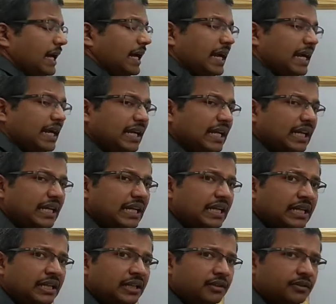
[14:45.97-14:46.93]

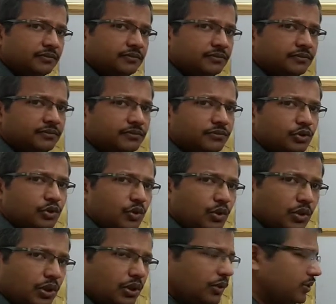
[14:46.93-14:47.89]
adenine
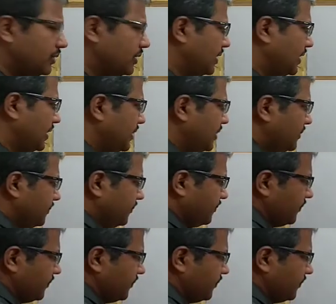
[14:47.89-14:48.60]
nucleotide.